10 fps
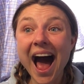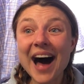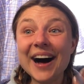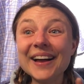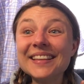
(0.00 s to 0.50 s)

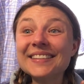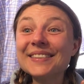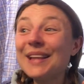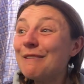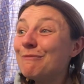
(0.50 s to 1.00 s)
All this
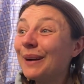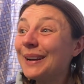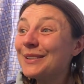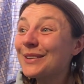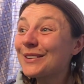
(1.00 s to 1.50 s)
left
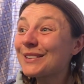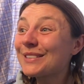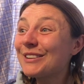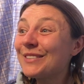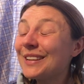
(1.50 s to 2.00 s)
brain social
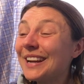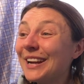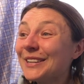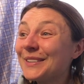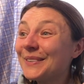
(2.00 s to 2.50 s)

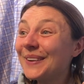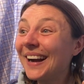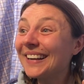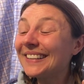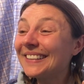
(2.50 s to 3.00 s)
self-engagement
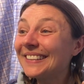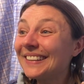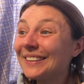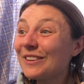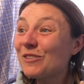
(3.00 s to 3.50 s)
practices
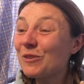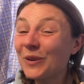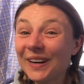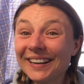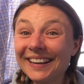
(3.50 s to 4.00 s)
is
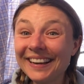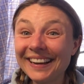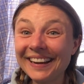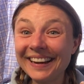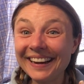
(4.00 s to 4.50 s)

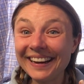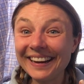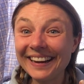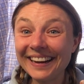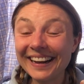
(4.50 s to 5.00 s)
working.
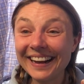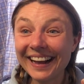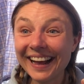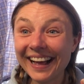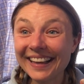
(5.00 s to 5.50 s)

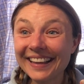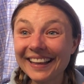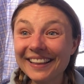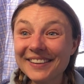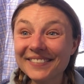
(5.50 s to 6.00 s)

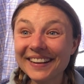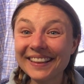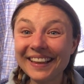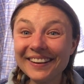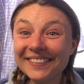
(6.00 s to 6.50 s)
Healing my
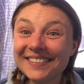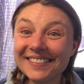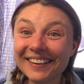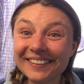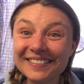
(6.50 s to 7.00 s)
language
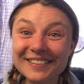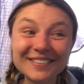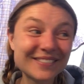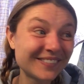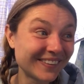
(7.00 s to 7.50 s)
centers
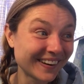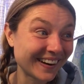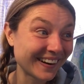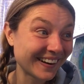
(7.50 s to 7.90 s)
even more.